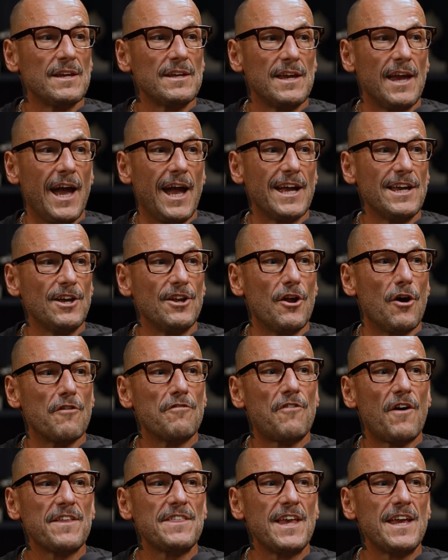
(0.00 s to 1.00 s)
Yeah,
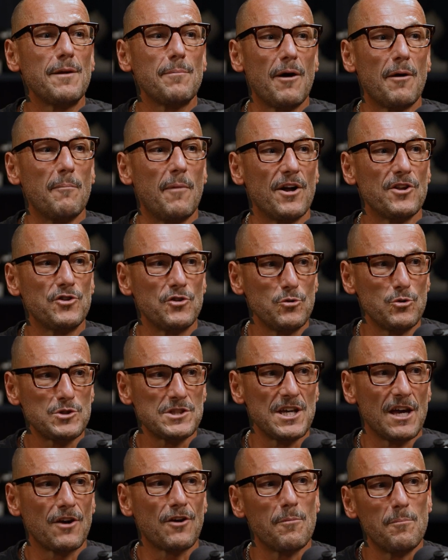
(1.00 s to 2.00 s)
if I think about my
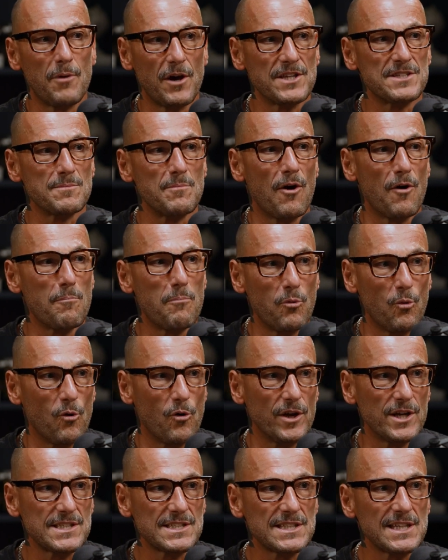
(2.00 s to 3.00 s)
daughter compared to my
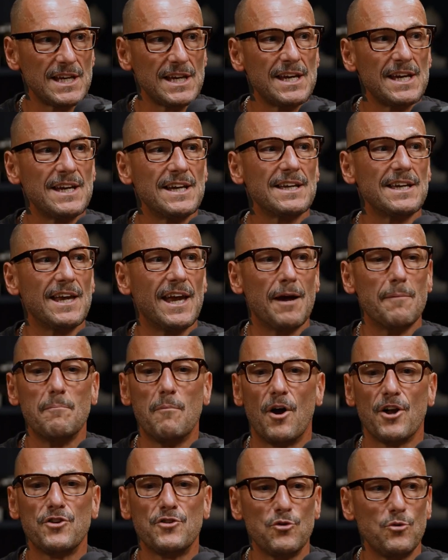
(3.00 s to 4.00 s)
boys,
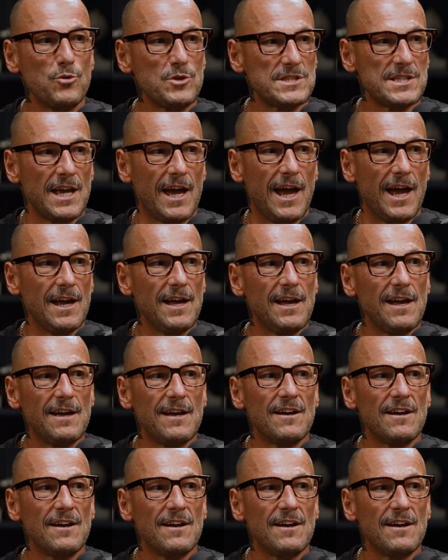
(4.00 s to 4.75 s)
my daughter